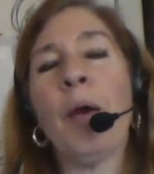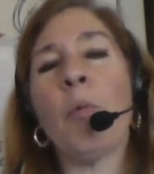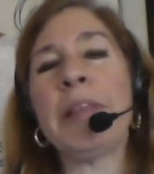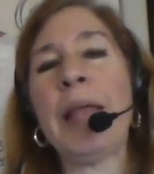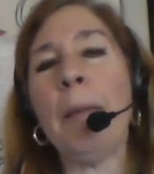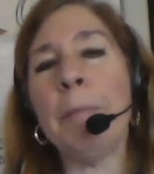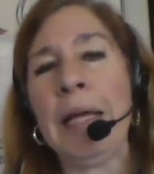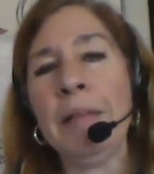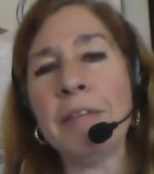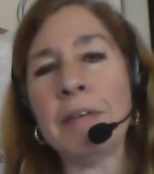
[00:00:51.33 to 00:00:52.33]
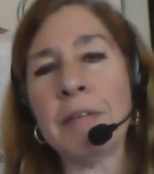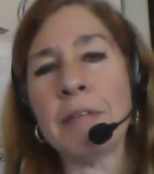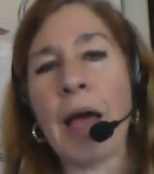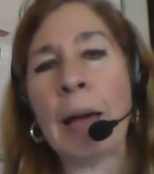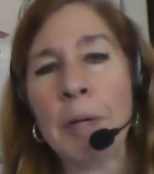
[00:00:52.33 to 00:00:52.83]
What that means is
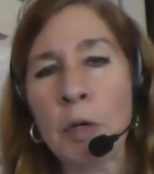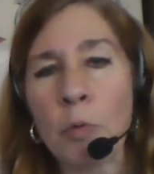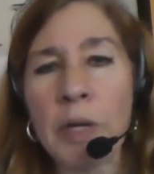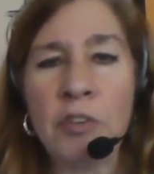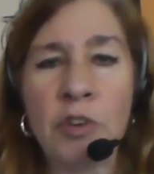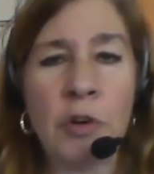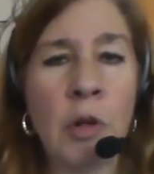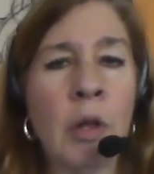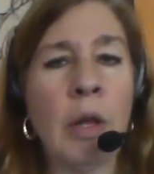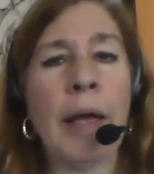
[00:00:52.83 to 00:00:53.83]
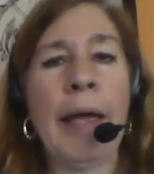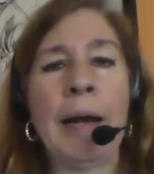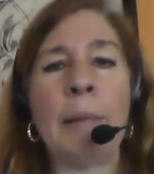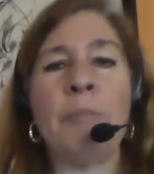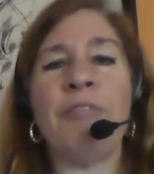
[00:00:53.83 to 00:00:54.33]
I'm an original
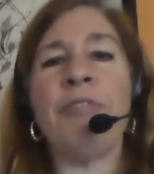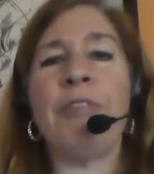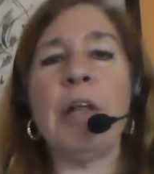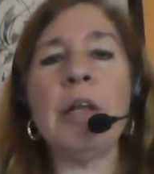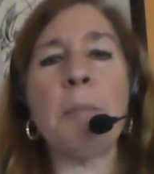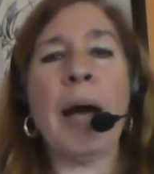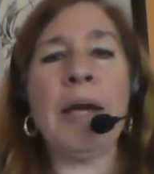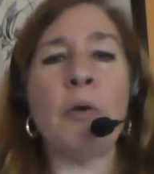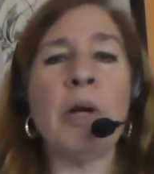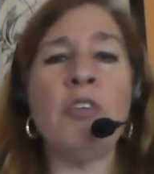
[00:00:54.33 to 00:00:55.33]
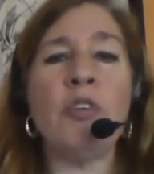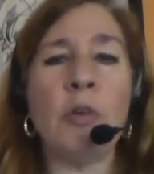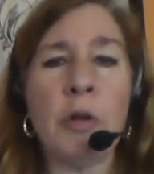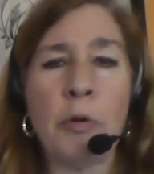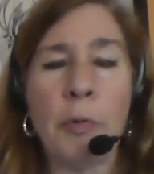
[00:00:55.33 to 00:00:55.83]
and I'm fulfilling my
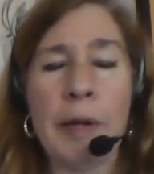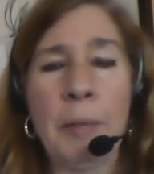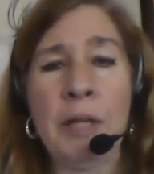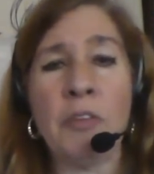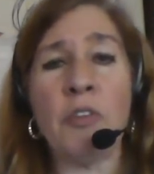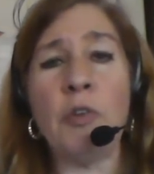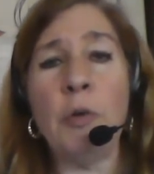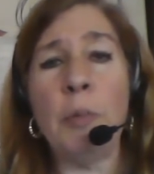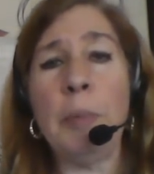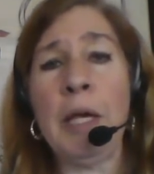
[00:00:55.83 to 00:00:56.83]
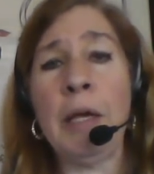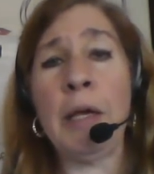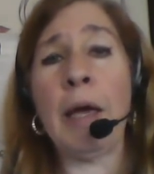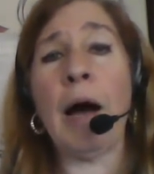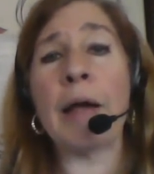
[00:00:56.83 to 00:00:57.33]
original agreement to
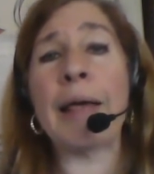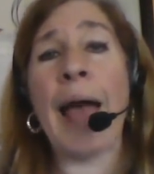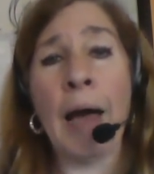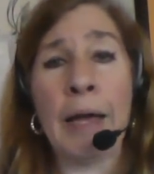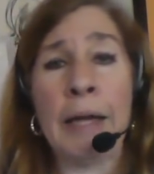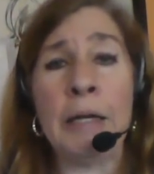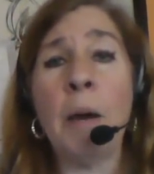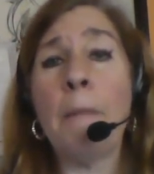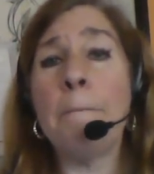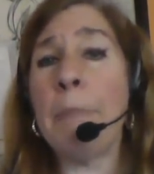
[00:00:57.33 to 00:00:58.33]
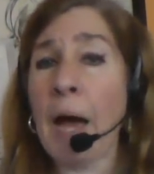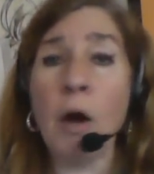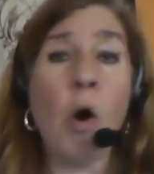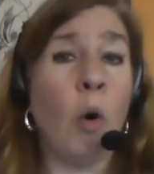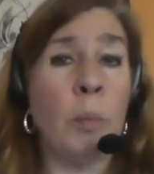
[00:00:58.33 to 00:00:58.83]
be a guide back
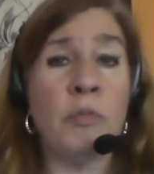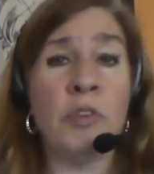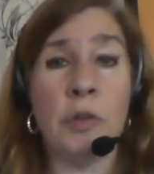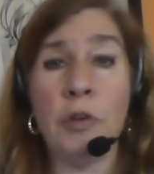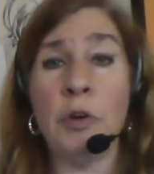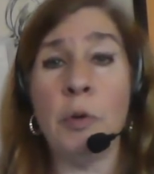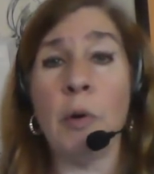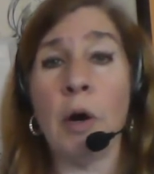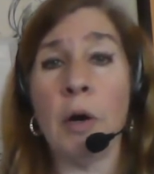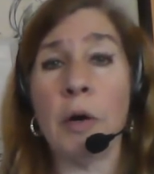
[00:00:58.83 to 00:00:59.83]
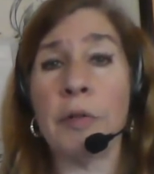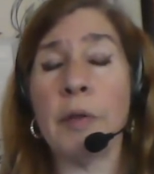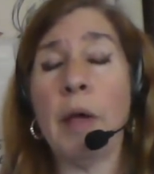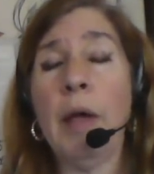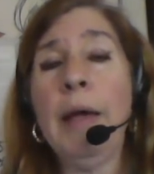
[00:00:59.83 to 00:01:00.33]
home to the new earth.
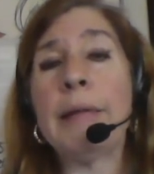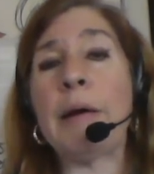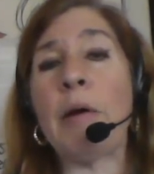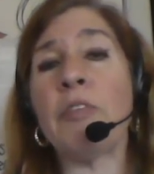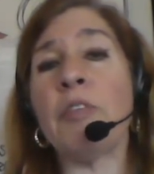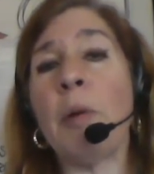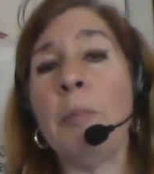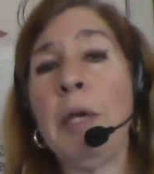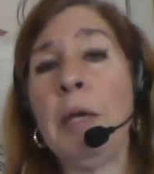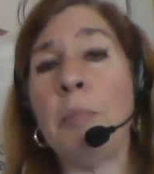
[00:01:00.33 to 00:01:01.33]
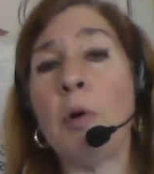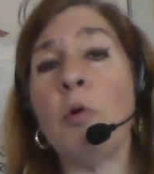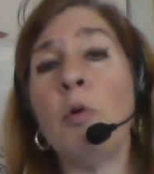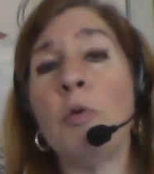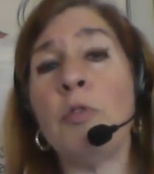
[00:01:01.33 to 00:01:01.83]
There are some people
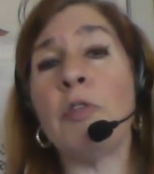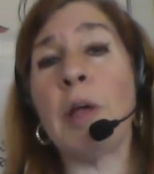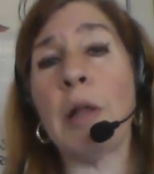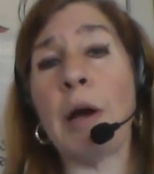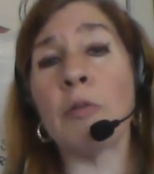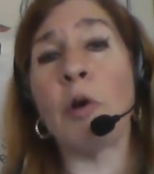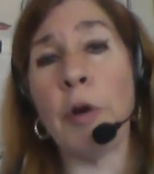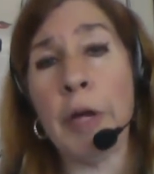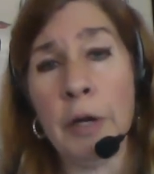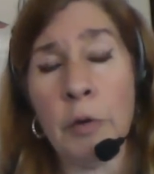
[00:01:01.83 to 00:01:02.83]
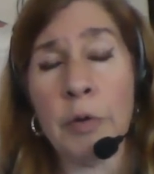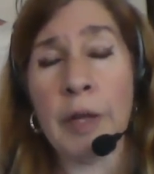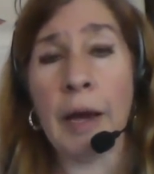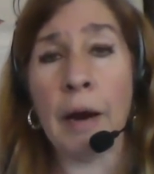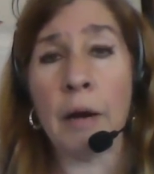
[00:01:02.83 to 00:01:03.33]
who still are learning who
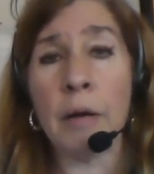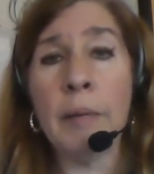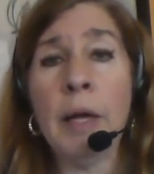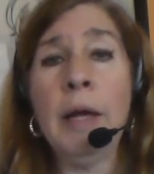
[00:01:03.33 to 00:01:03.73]
they are.